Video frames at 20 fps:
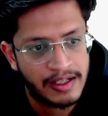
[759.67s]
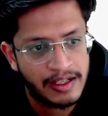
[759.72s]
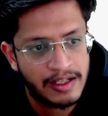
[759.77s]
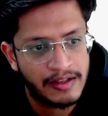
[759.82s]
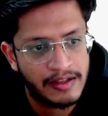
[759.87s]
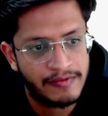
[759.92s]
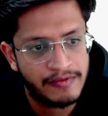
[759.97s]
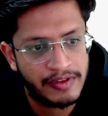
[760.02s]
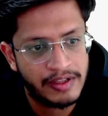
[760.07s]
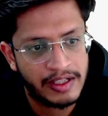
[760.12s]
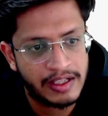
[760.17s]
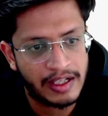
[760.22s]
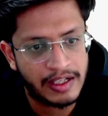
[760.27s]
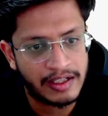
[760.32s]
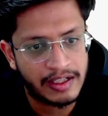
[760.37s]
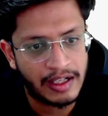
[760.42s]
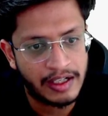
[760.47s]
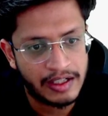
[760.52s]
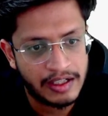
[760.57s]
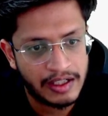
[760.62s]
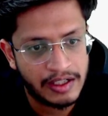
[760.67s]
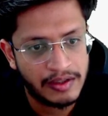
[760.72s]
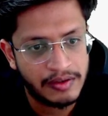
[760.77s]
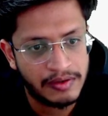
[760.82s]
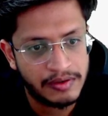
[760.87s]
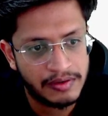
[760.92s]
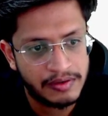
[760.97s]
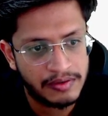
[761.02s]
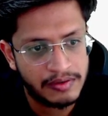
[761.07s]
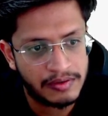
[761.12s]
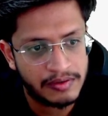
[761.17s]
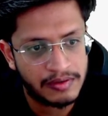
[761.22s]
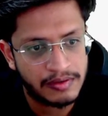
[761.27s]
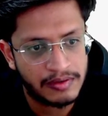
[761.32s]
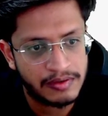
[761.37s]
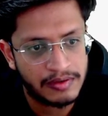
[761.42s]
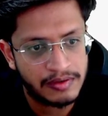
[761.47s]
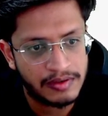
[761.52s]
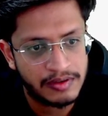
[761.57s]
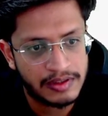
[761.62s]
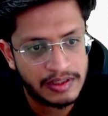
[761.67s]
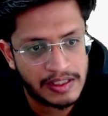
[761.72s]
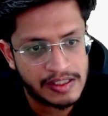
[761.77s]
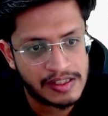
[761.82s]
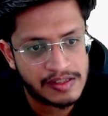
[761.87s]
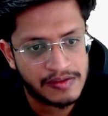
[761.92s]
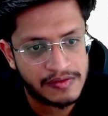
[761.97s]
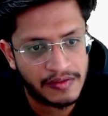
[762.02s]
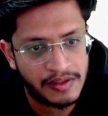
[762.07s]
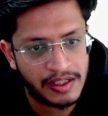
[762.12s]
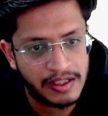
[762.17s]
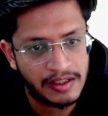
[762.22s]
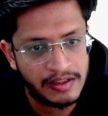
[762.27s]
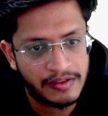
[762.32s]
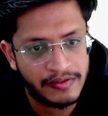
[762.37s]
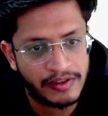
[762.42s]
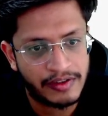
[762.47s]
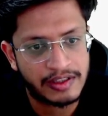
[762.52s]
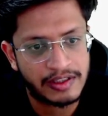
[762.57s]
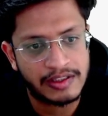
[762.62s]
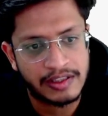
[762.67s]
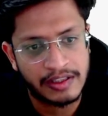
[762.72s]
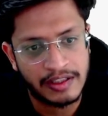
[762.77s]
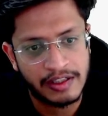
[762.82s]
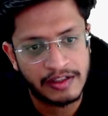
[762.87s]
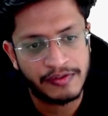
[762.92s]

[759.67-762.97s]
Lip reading: We can continue this way for the third,